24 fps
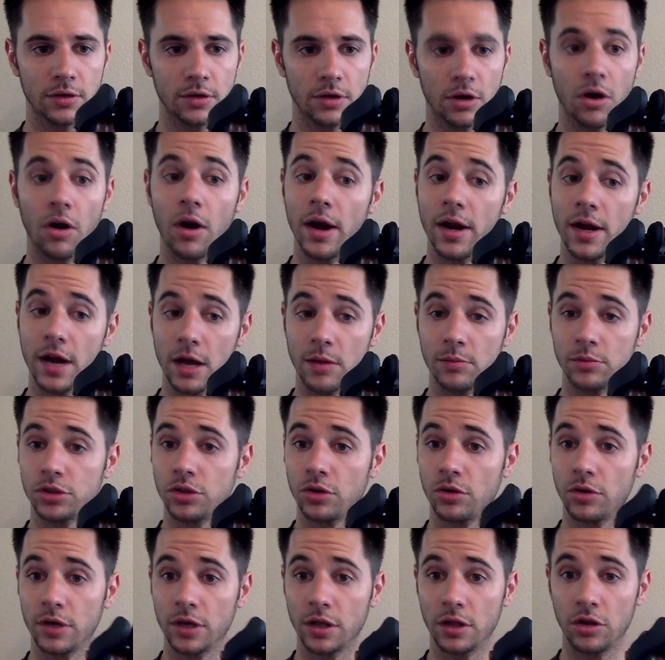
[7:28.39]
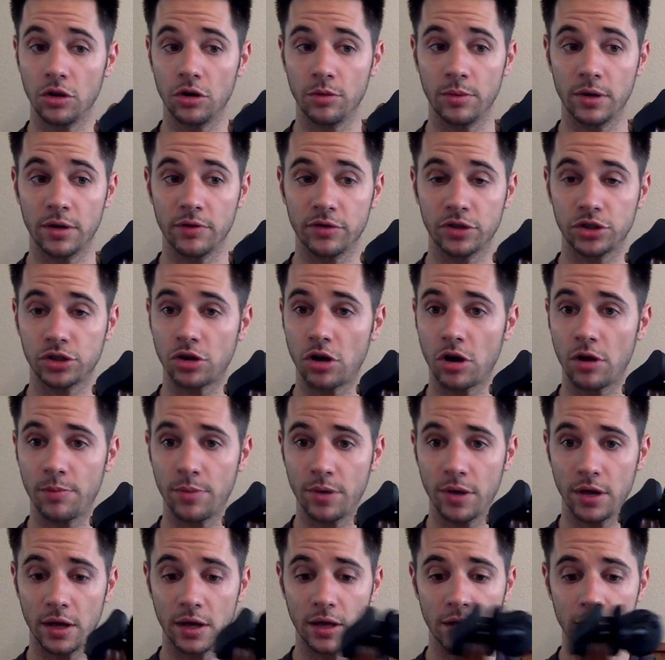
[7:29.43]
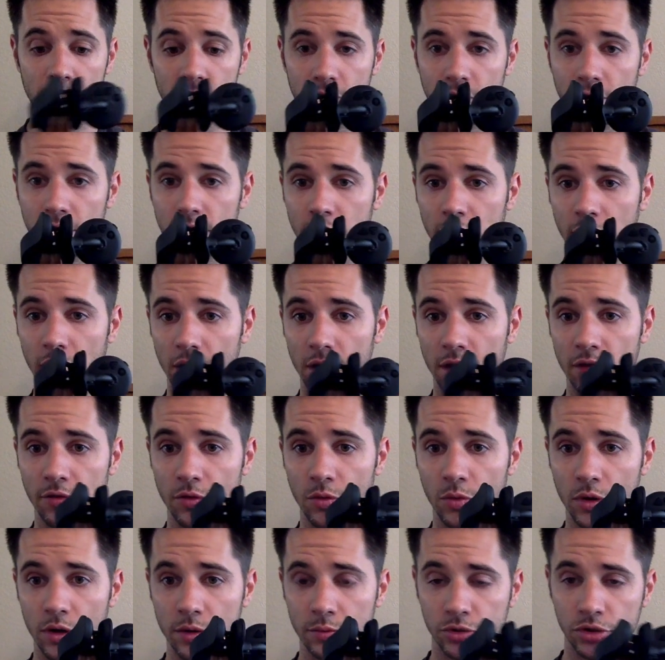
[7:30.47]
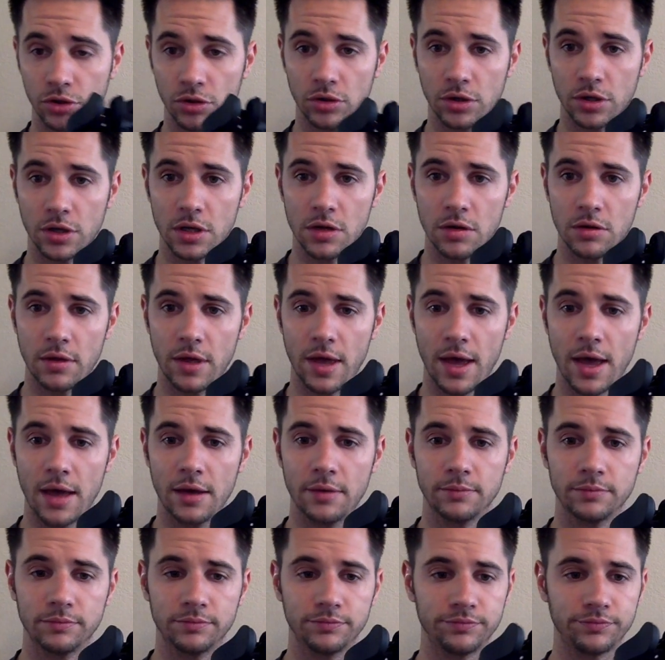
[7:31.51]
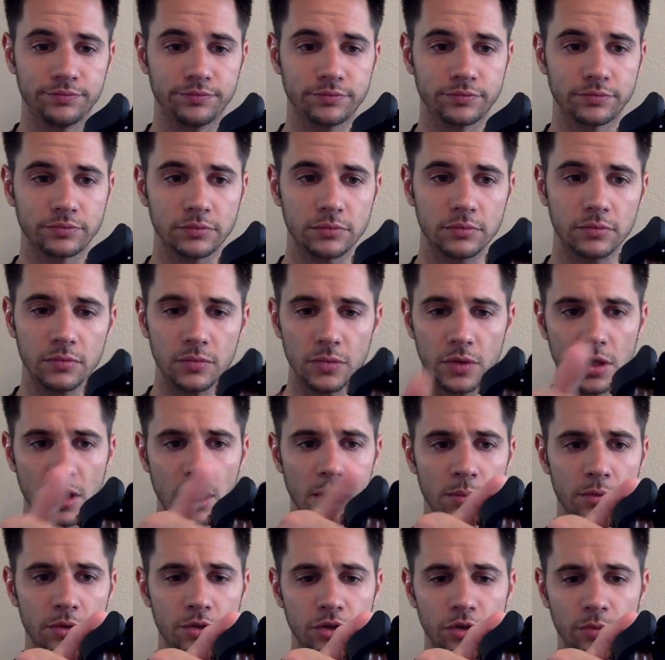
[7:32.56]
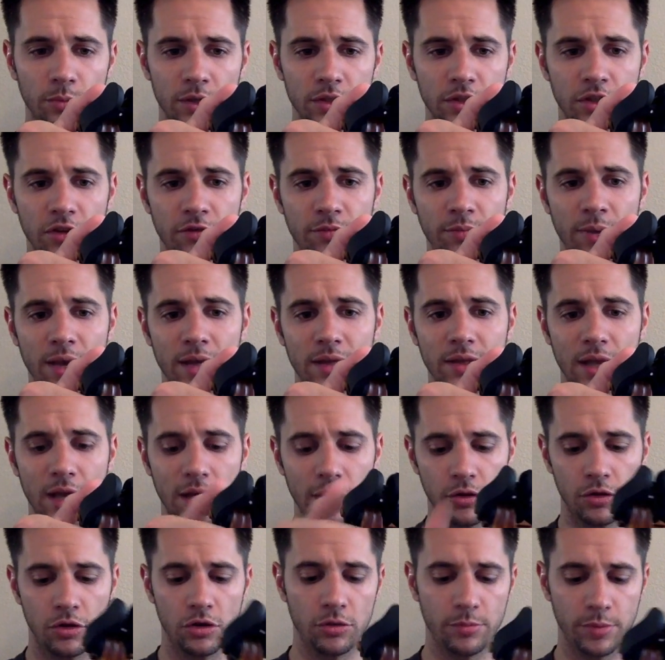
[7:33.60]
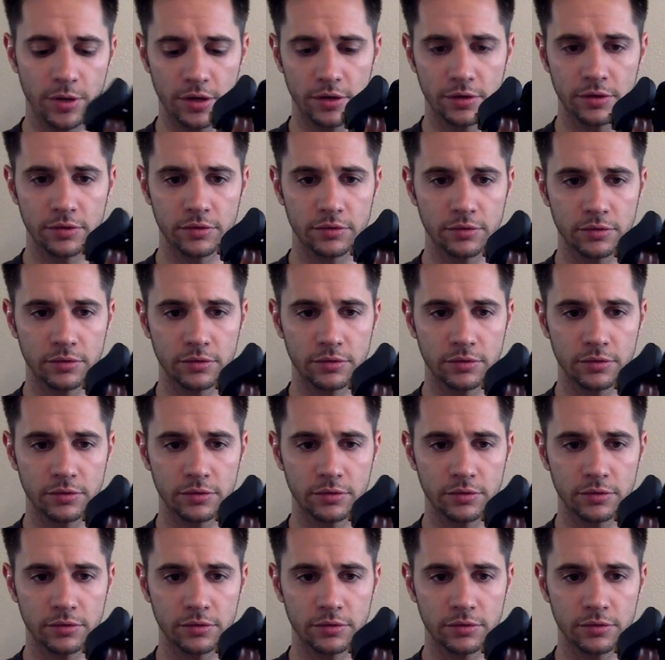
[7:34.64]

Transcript: All right, now I'm showing a little bit of a sharp A, okay? Everyone, I'm sure, can hear that. I'm going to tune myself back down a little bit.